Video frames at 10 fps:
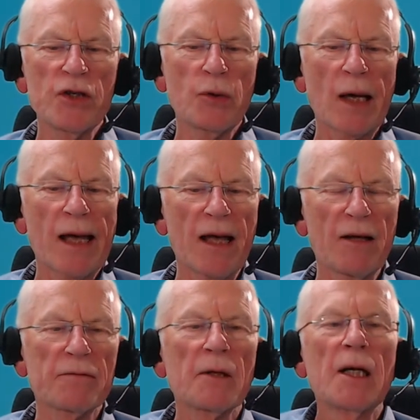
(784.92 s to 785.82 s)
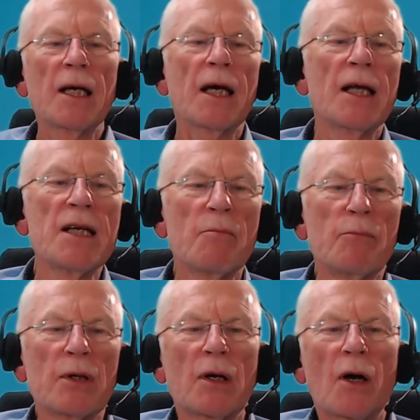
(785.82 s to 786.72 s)
you have a
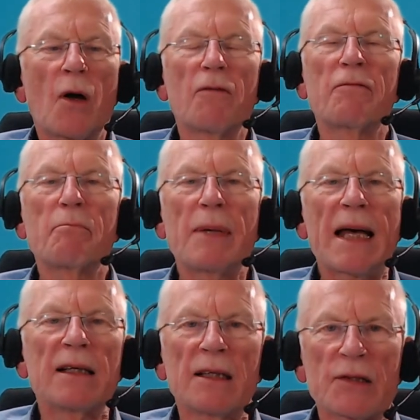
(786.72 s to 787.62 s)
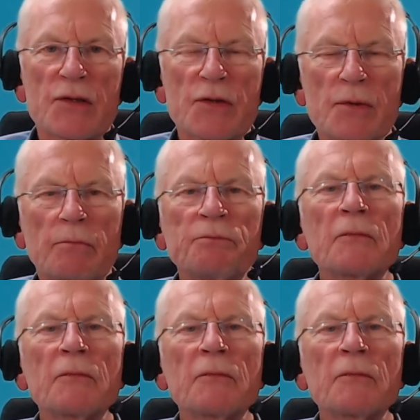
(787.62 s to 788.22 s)
number of panelists,